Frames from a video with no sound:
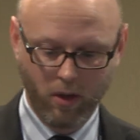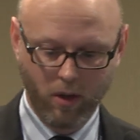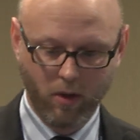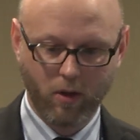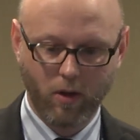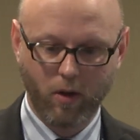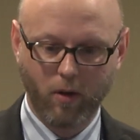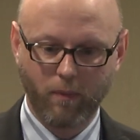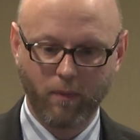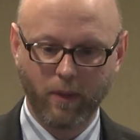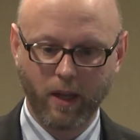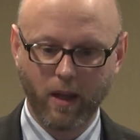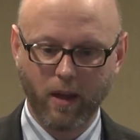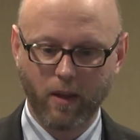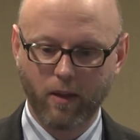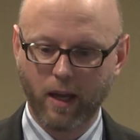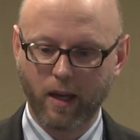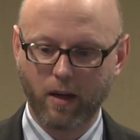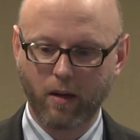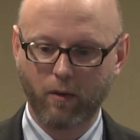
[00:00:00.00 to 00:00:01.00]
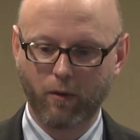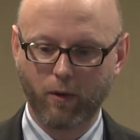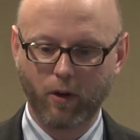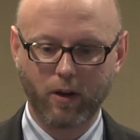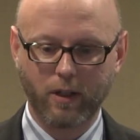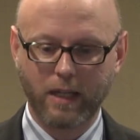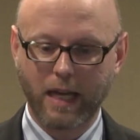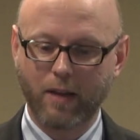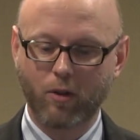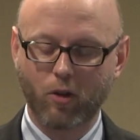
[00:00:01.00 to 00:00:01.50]
So thank you for your
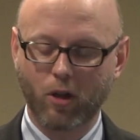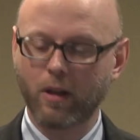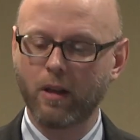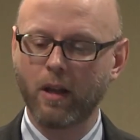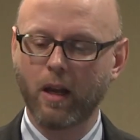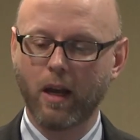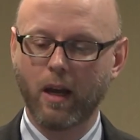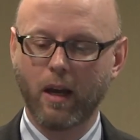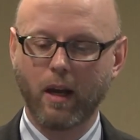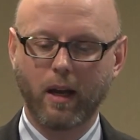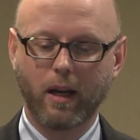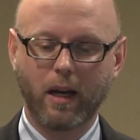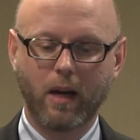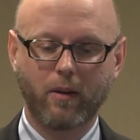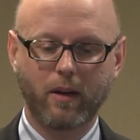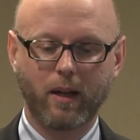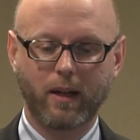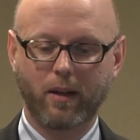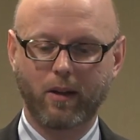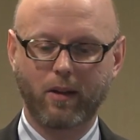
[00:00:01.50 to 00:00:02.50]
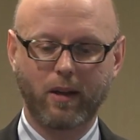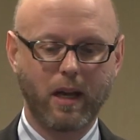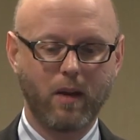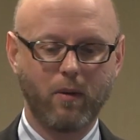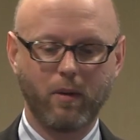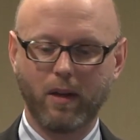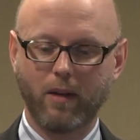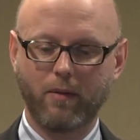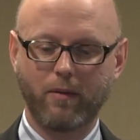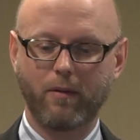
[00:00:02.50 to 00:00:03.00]
attention, and I would like to say
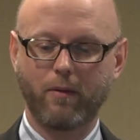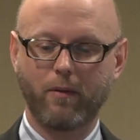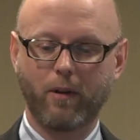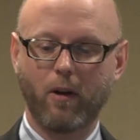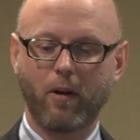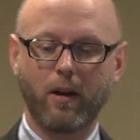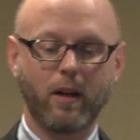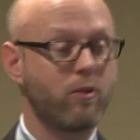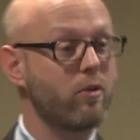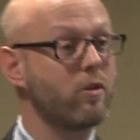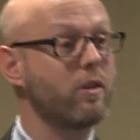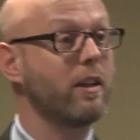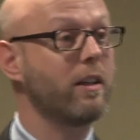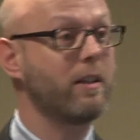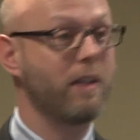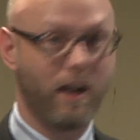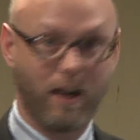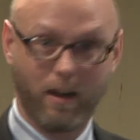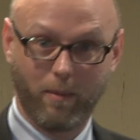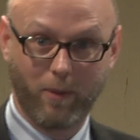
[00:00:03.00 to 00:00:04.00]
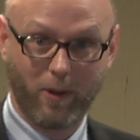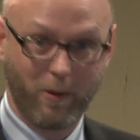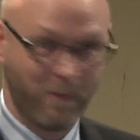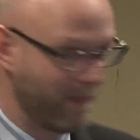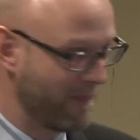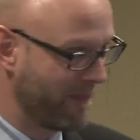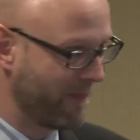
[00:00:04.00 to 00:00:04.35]
we live in very interesting times.